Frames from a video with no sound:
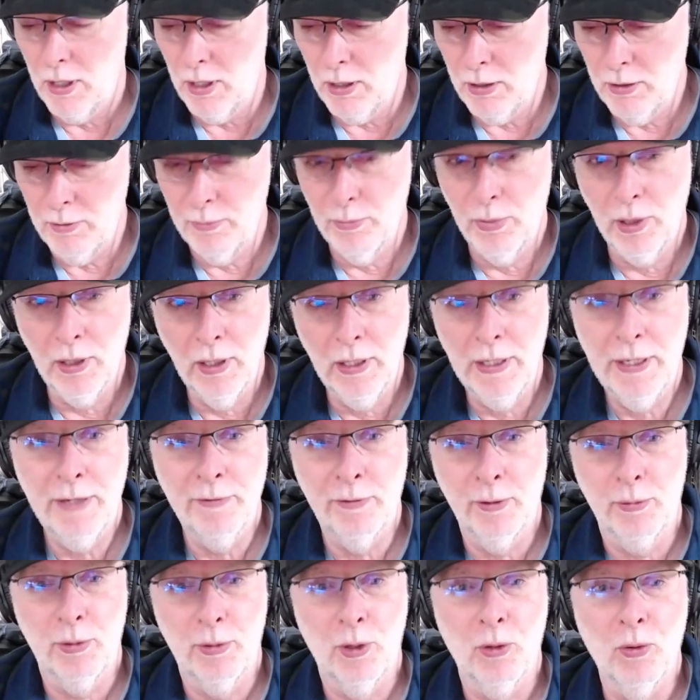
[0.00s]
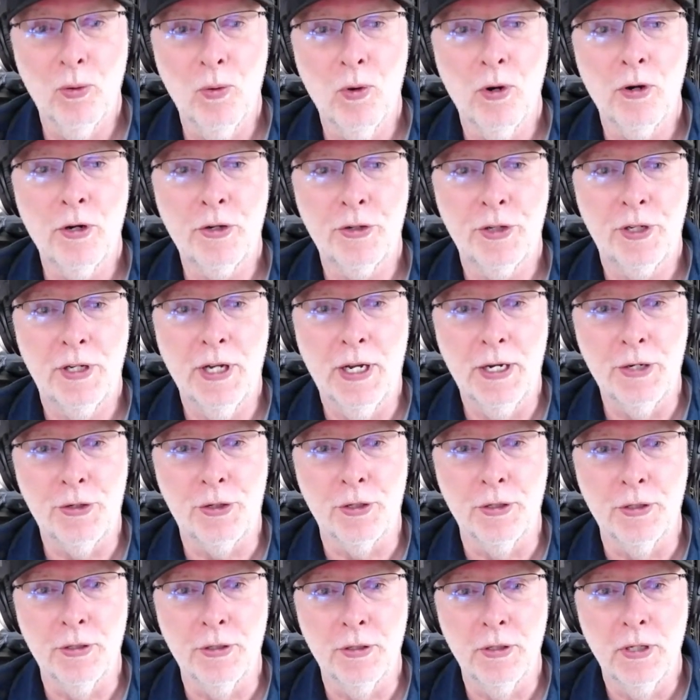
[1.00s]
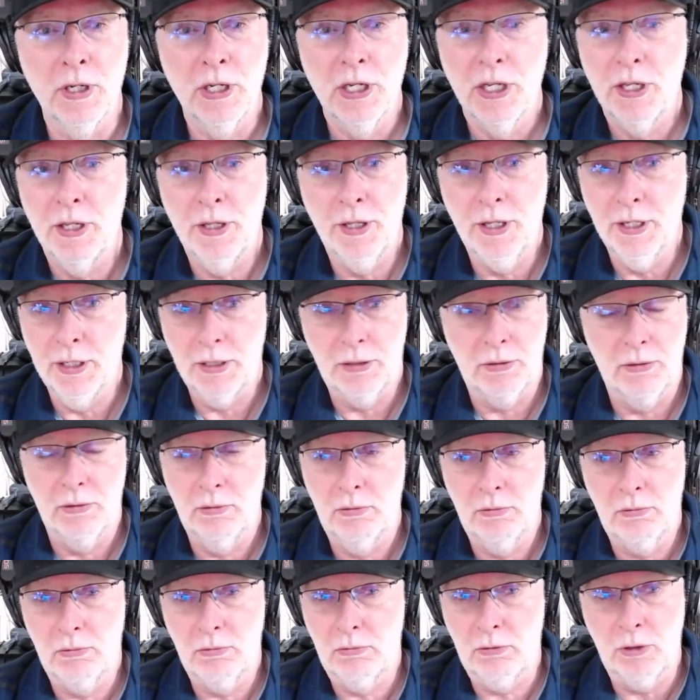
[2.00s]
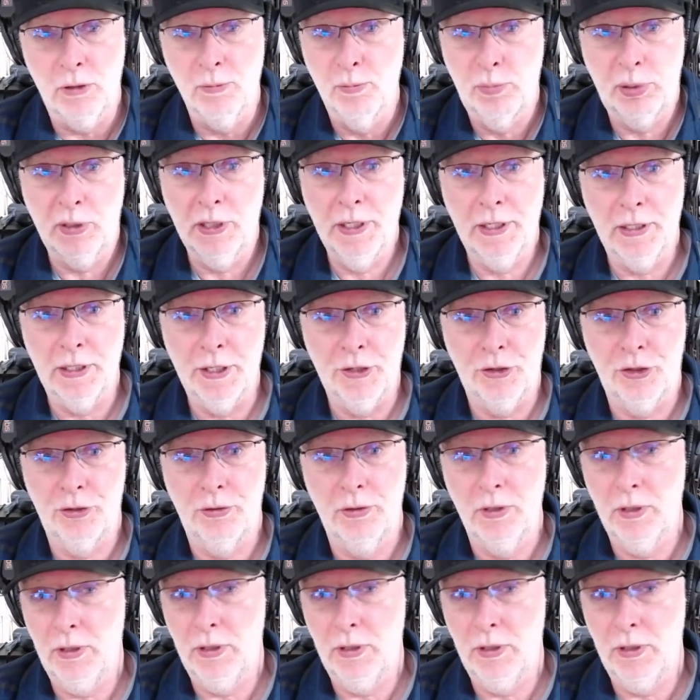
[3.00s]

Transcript: unbelievable workstation that completely